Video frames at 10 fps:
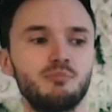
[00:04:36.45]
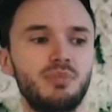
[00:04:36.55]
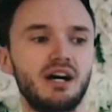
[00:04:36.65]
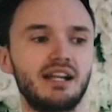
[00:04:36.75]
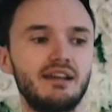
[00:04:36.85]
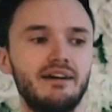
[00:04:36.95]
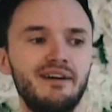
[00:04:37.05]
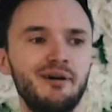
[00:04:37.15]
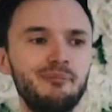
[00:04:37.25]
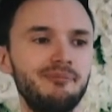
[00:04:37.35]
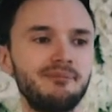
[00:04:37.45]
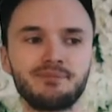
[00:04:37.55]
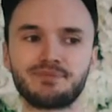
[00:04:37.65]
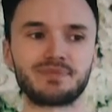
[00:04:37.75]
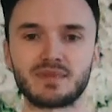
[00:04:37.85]
But um,
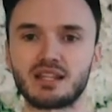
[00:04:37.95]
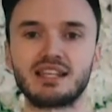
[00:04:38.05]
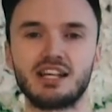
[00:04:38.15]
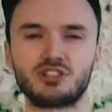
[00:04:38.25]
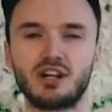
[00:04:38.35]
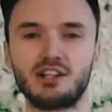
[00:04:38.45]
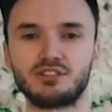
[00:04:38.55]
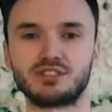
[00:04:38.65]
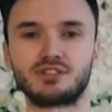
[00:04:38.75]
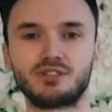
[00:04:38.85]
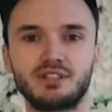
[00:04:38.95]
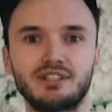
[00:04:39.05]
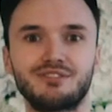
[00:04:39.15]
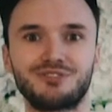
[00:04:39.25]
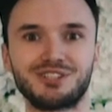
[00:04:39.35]
yeah, try not to include it
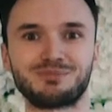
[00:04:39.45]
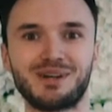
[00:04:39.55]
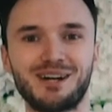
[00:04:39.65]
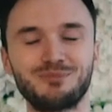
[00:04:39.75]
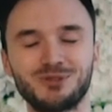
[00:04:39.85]
in the first part,